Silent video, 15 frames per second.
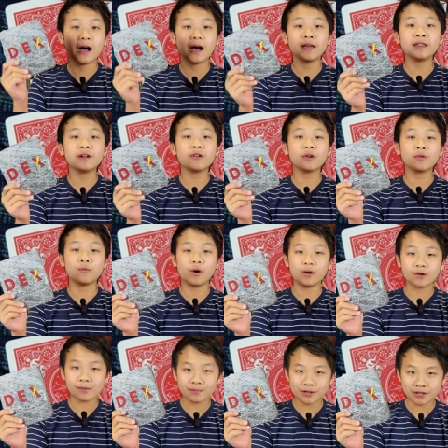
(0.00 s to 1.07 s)
Hi there and
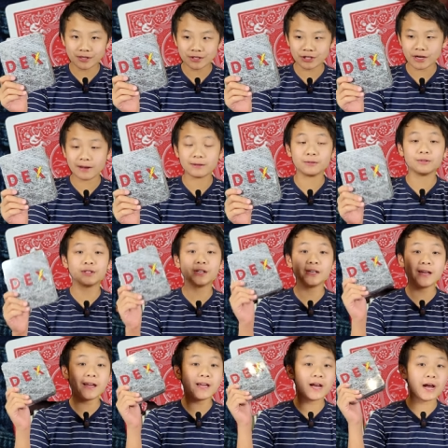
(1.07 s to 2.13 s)
welcome to the channel.
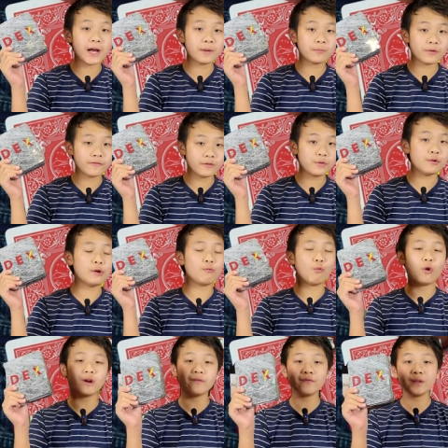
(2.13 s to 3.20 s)
Today I'm reviewing
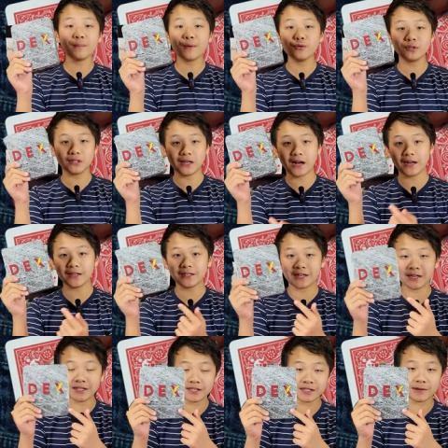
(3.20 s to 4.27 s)
one of the most
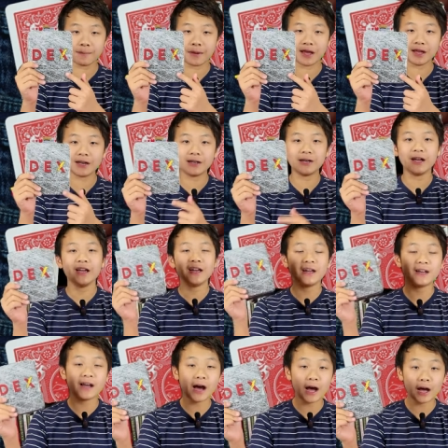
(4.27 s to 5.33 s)
anticipated
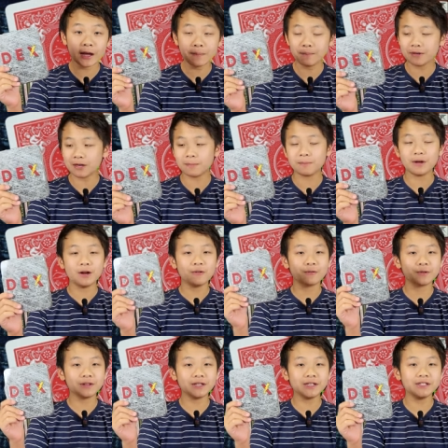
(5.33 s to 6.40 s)
and hyped up
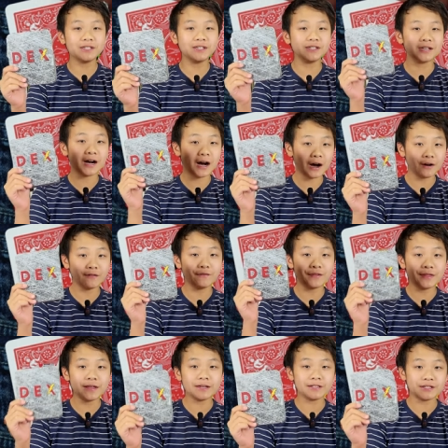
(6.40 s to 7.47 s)
releases
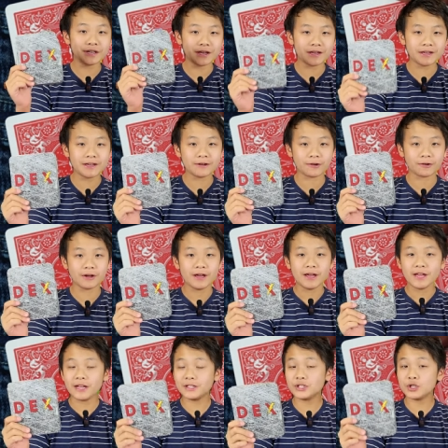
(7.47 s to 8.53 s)
of this year.
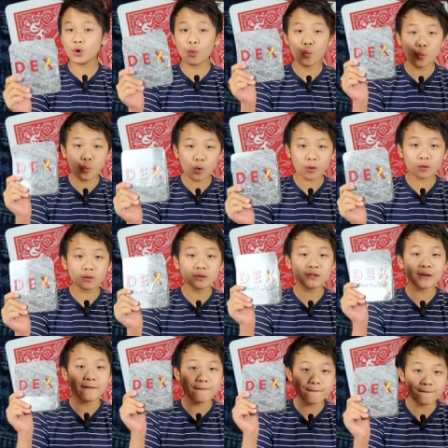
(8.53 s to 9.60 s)
It's the
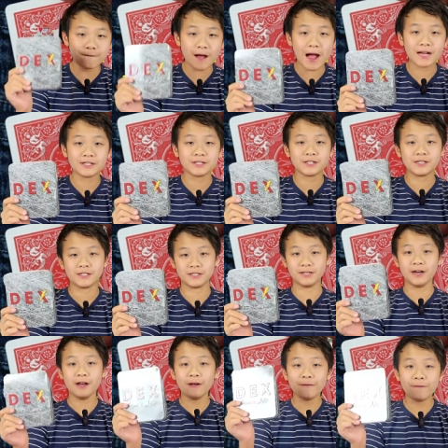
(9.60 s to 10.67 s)
world's
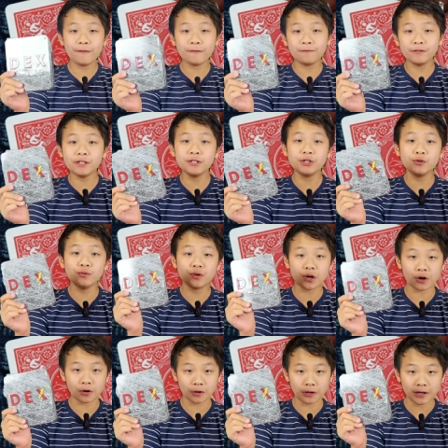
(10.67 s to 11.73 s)
fastest 52
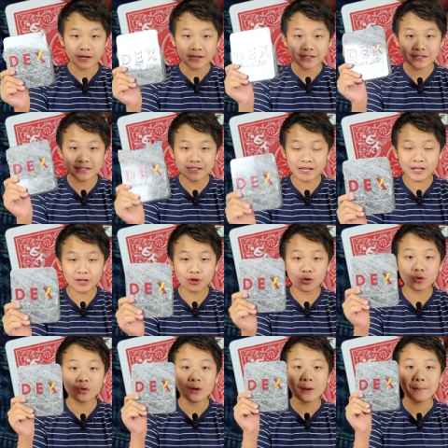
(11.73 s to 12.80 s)
card
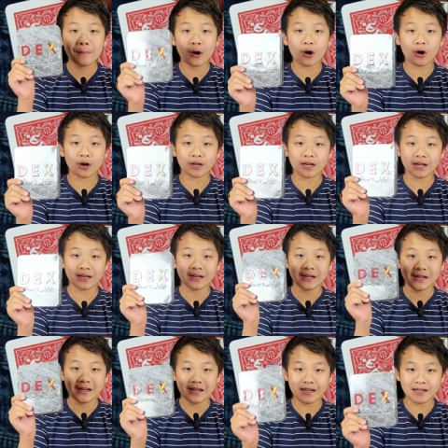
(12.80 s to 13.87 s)
single pocket
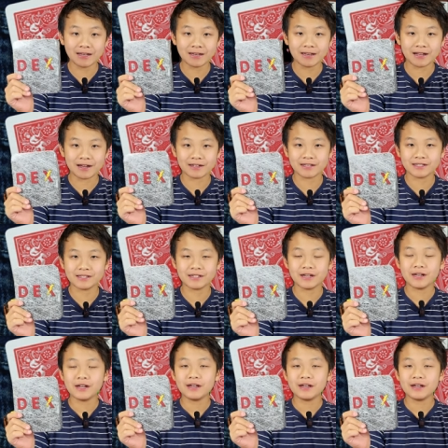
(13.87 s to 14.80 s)
index,